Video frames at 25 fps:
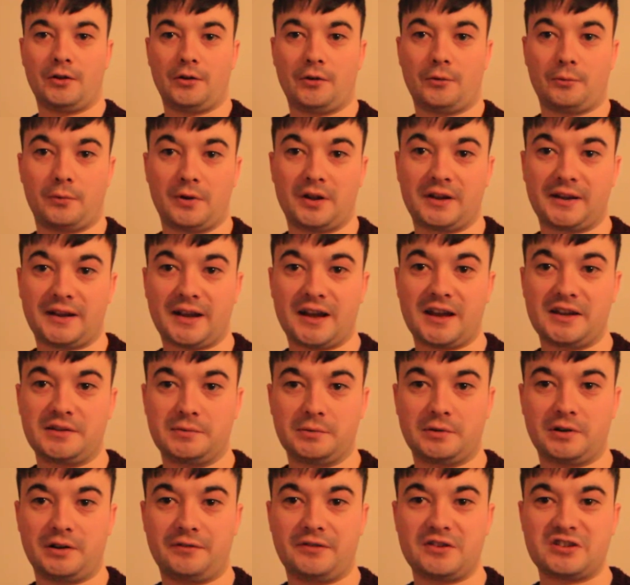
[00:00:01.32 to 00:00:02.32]
Well,
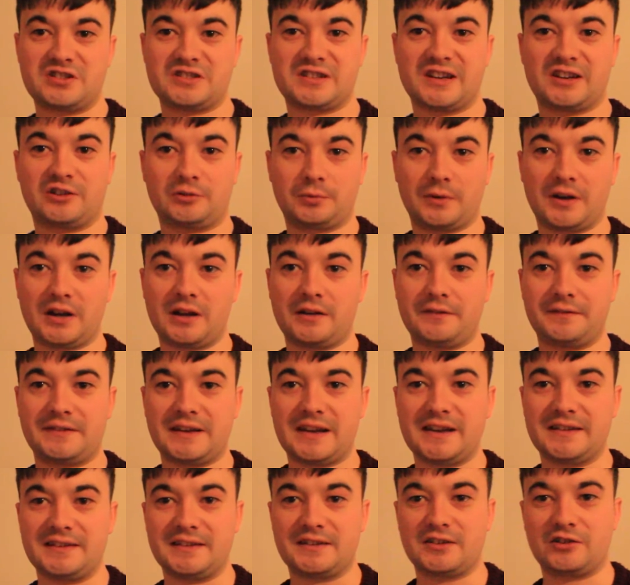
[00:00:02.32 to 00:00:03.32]
guys, we're officially 12
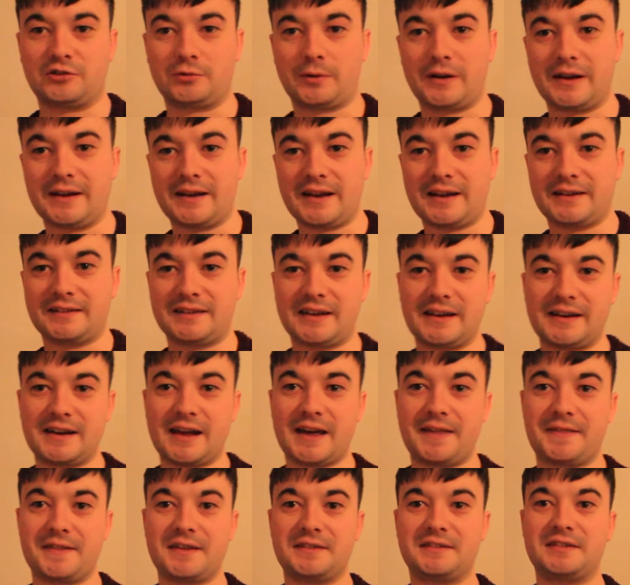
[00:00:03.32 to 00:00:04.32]
days into 2019,
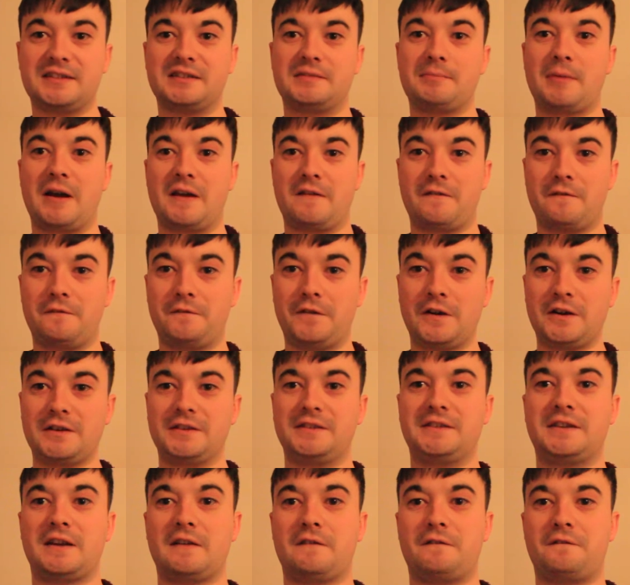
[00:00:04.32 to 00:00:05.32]
and this is my
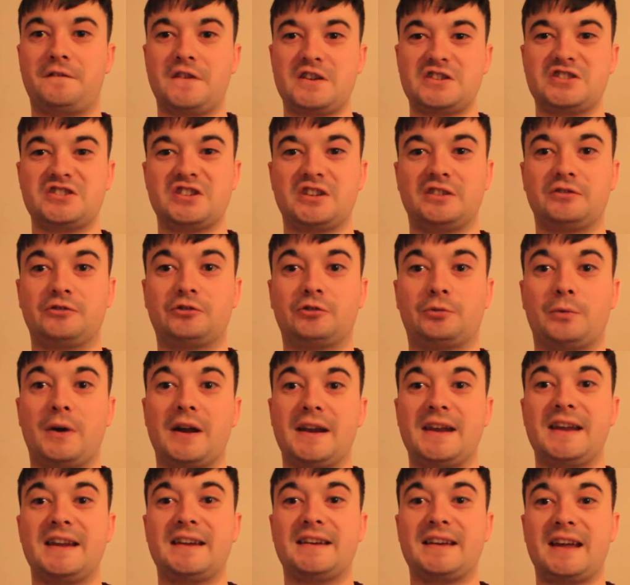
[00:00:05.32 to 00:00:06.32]
first official
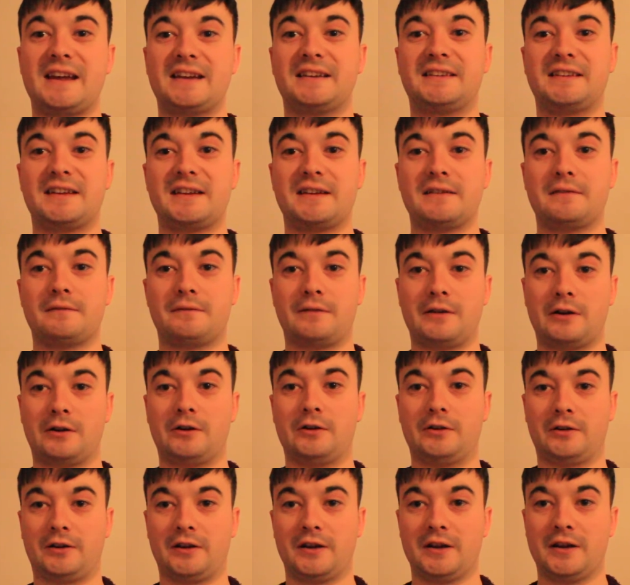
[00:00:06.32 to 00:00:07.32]
2019
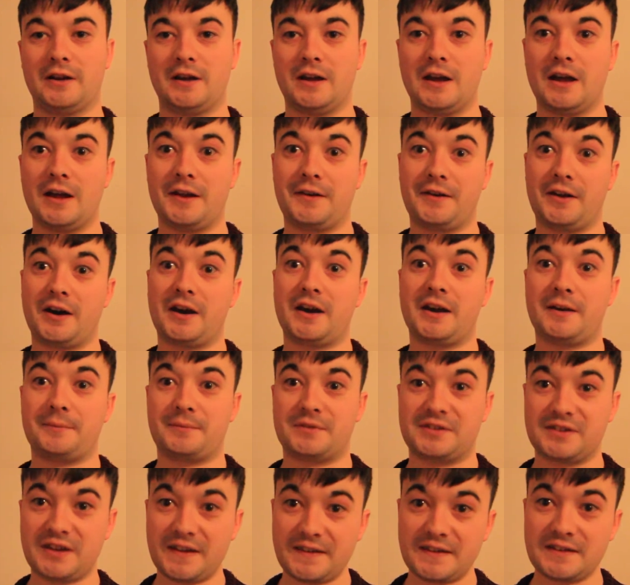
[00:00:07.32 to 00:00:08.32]
vlog. Now,
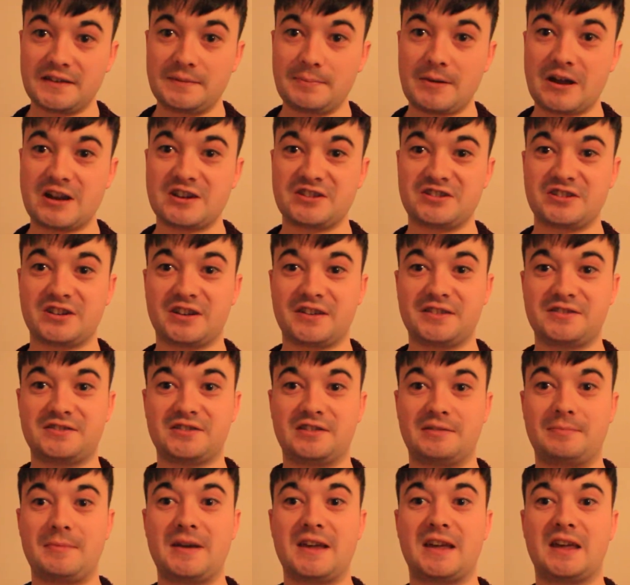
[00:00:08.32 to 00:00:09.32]
it's nothing special, it's
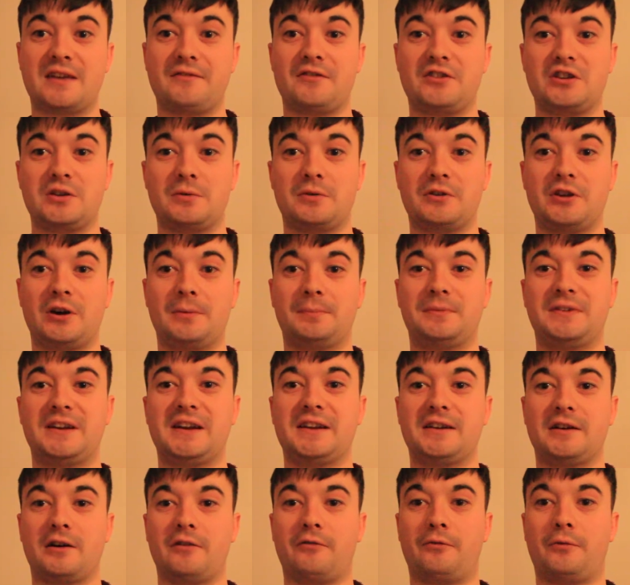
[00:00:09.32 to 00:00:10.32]
just me giving you an
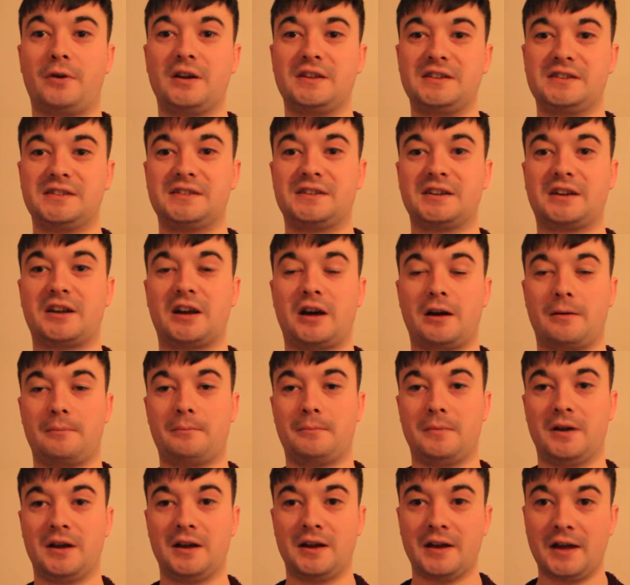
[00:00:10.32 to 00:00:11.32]
update of what's to
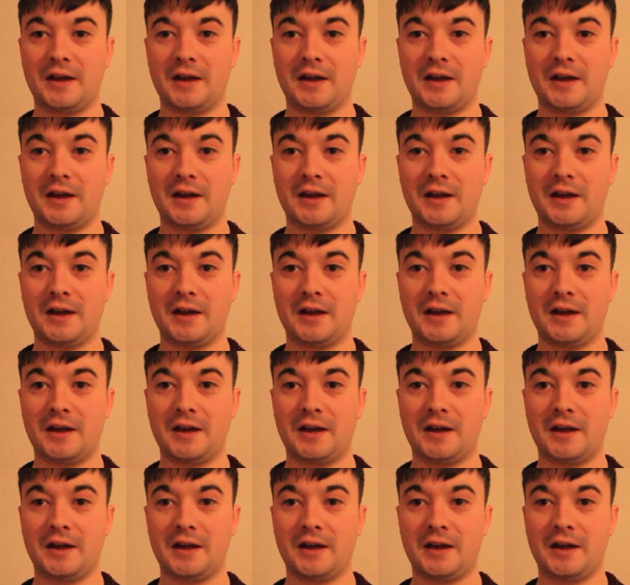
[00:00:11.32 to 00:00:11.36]
come.